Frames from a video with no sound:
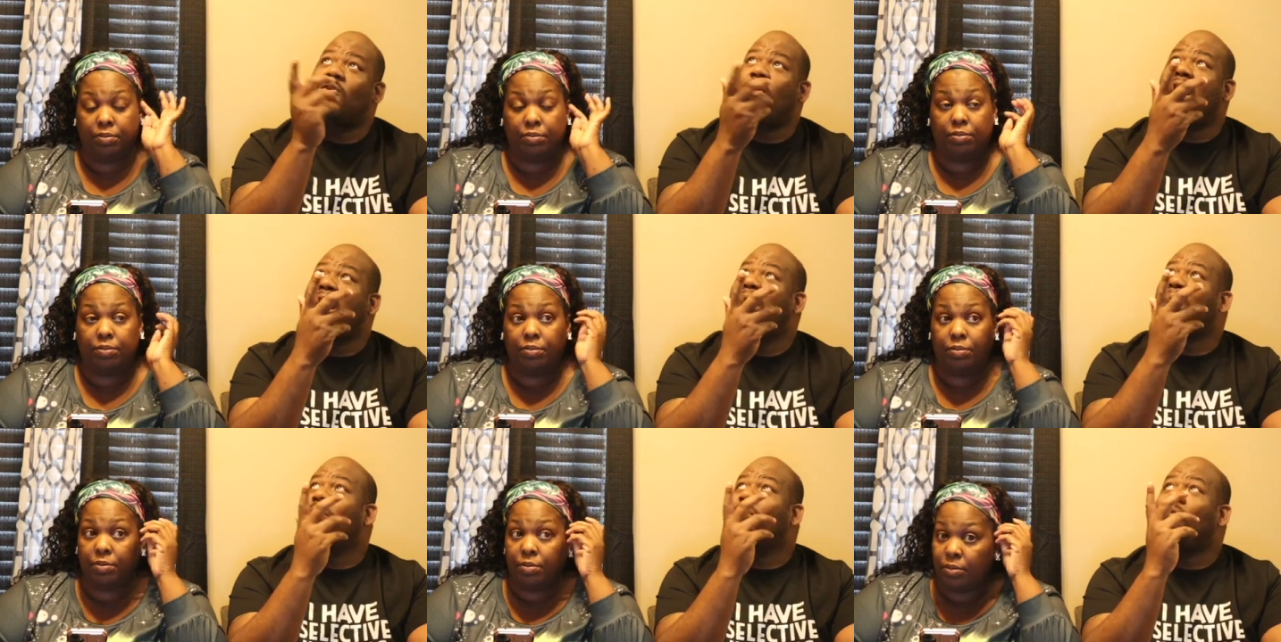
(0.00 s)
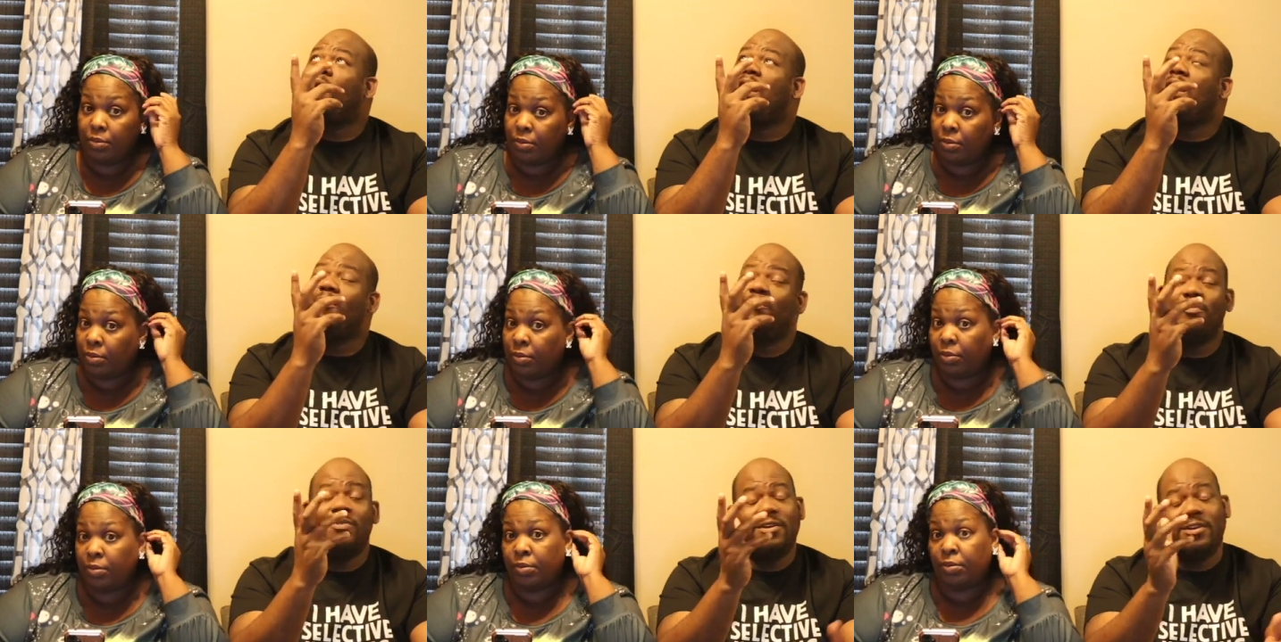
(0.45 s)
Speaker 1: grabbed the
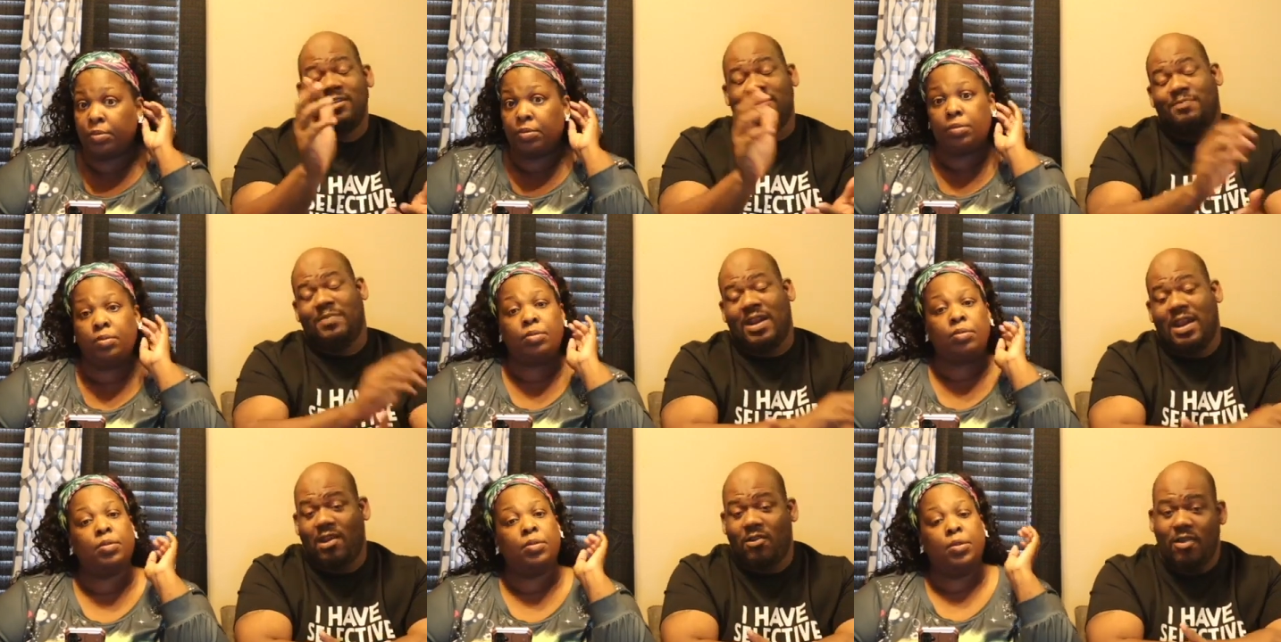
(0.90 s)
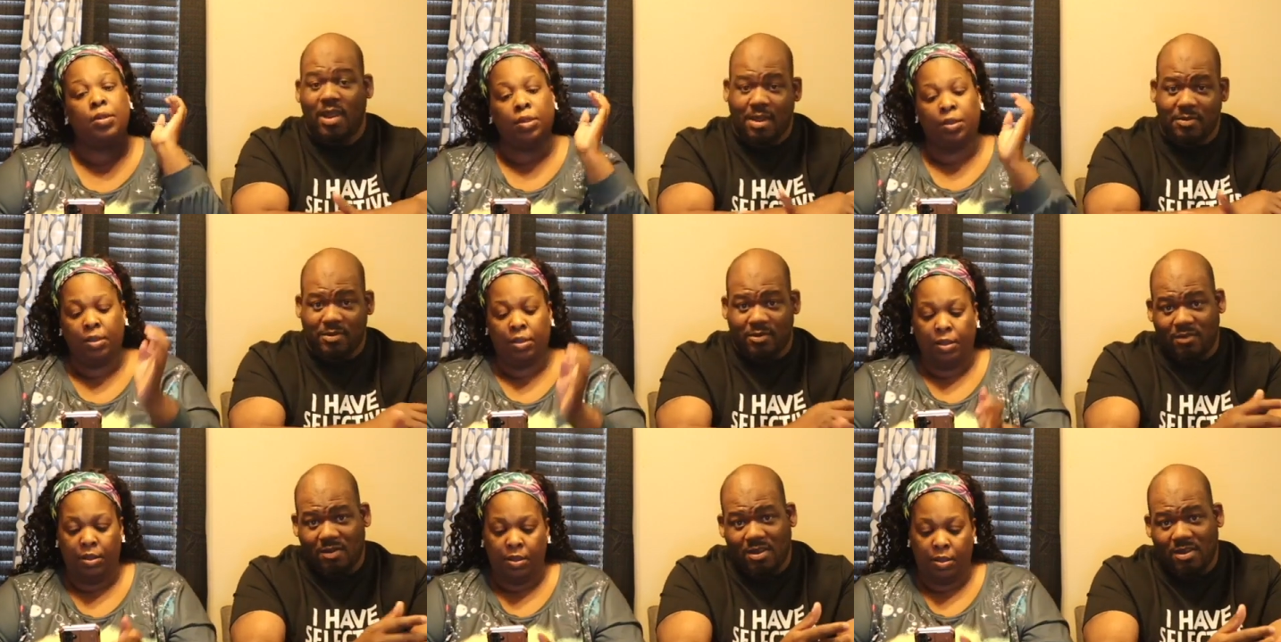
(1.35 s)
right ones, but I
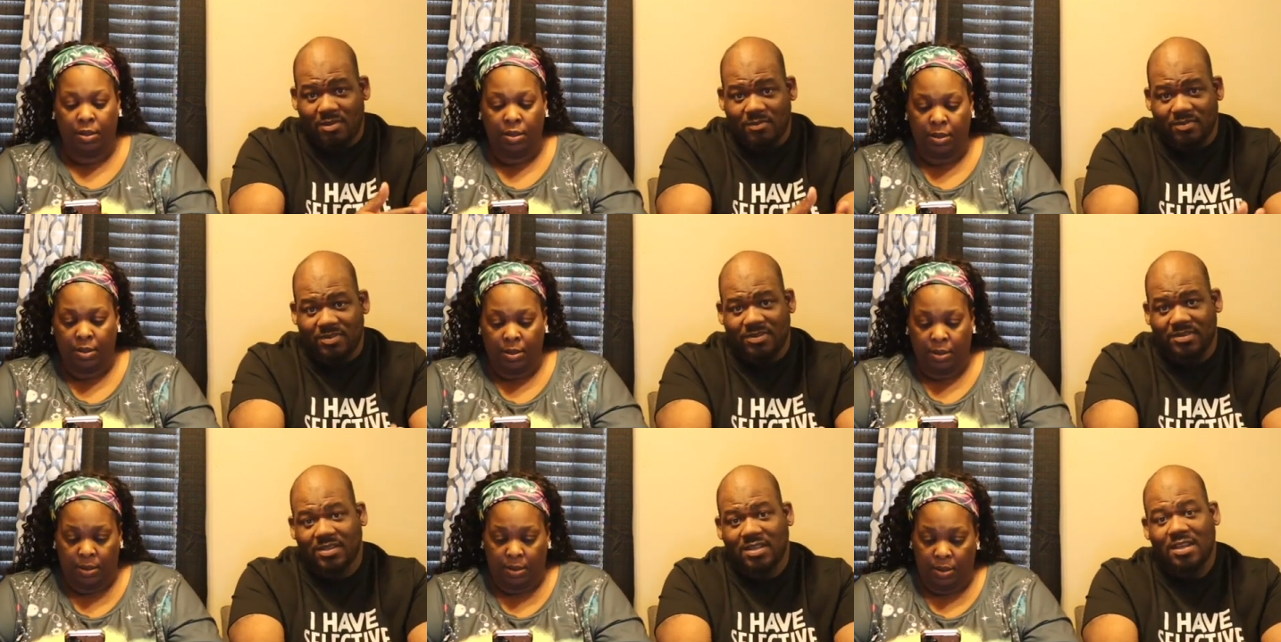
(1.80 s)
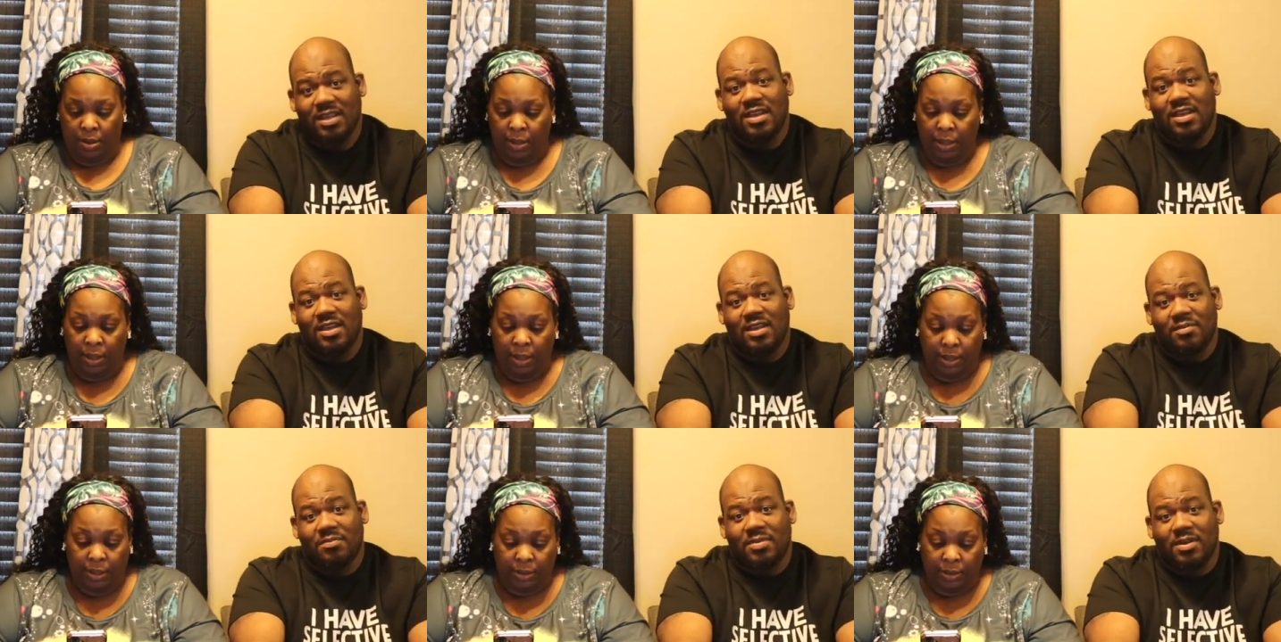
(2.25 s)
grabbed the wrong ones.
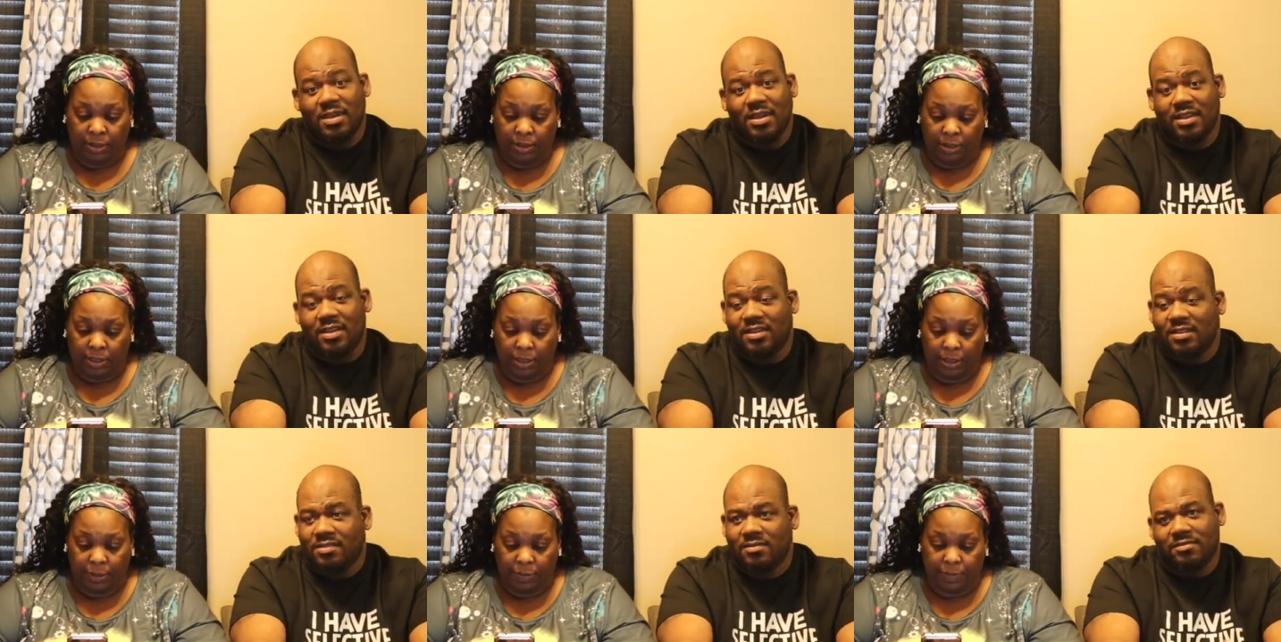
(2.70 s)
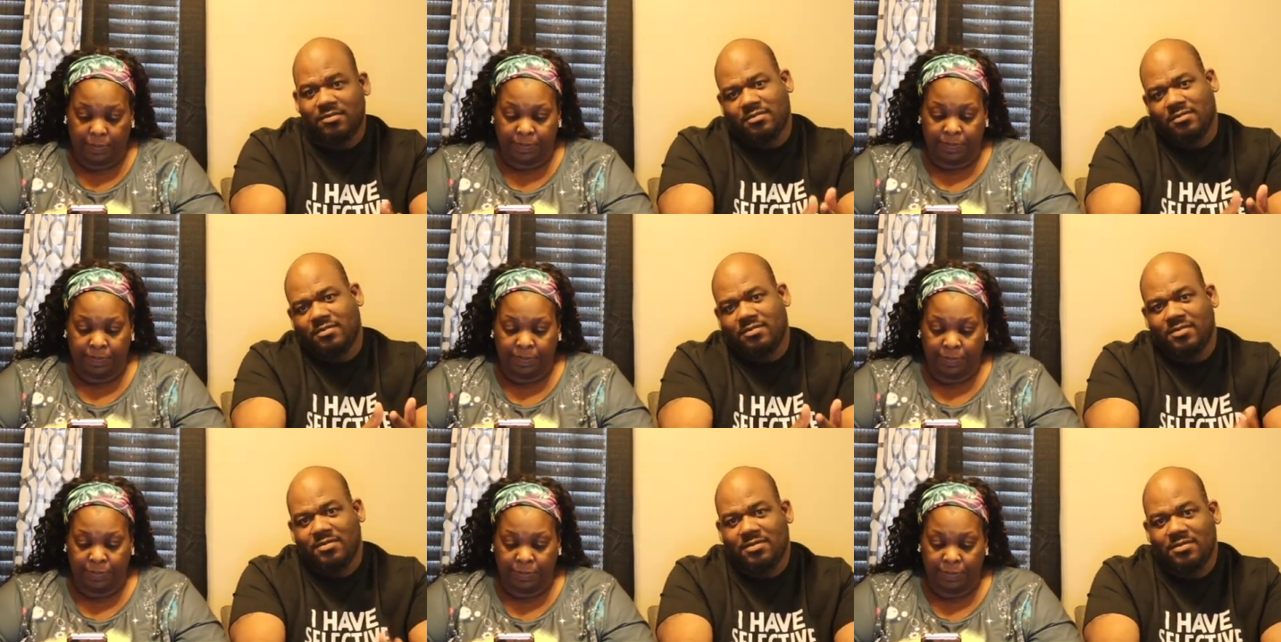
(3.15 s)
But so,
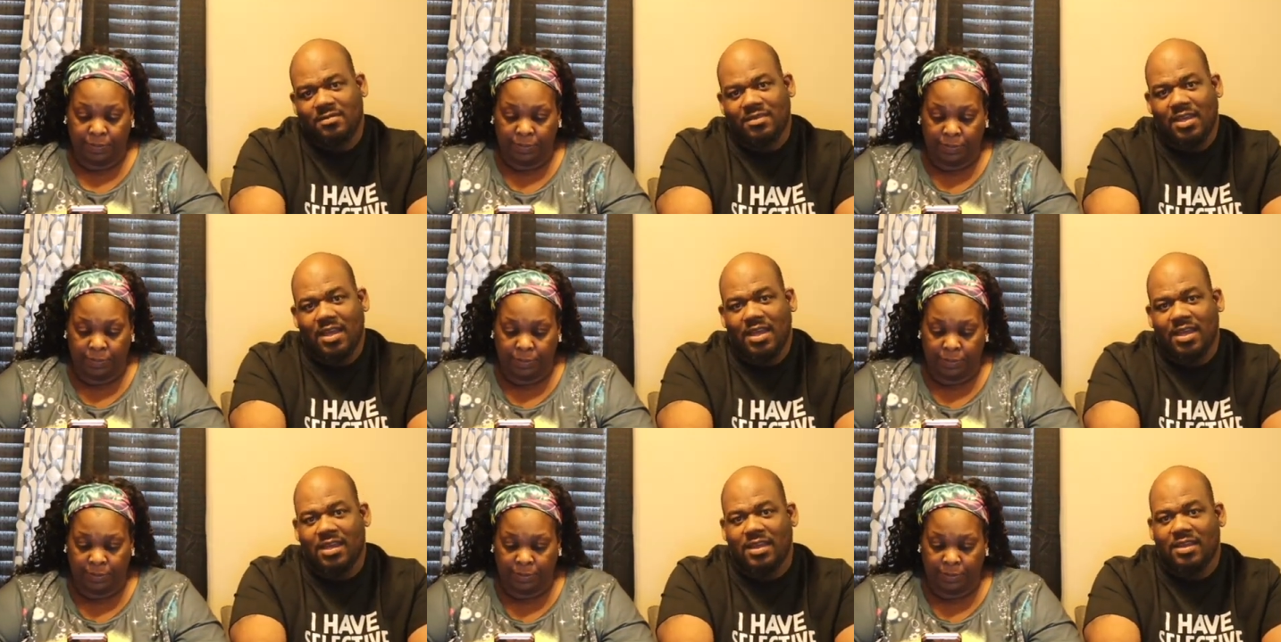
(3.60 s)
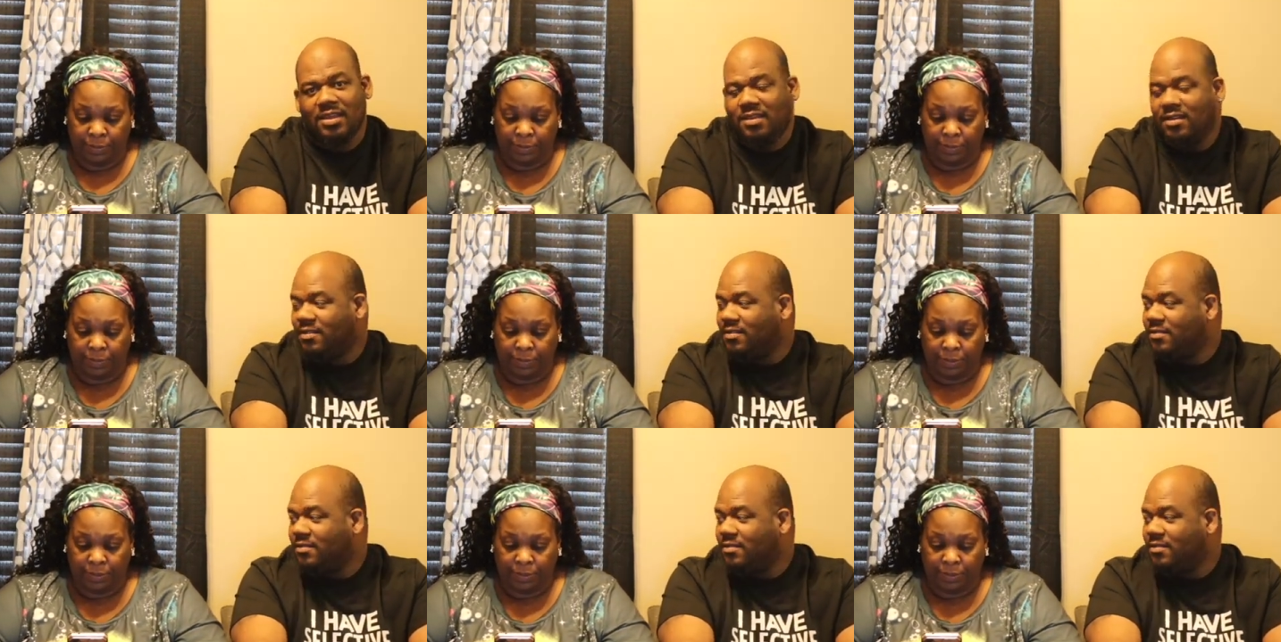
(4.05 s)
hey.